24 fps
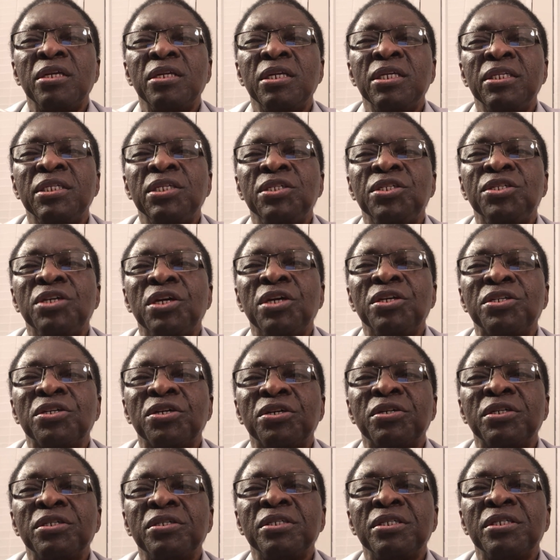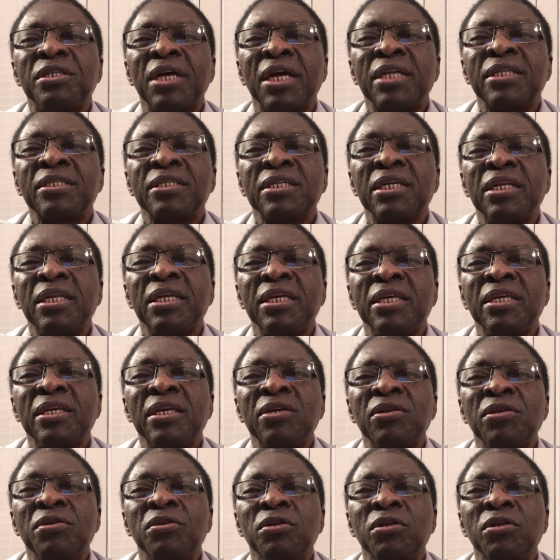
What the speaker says: the situation that's really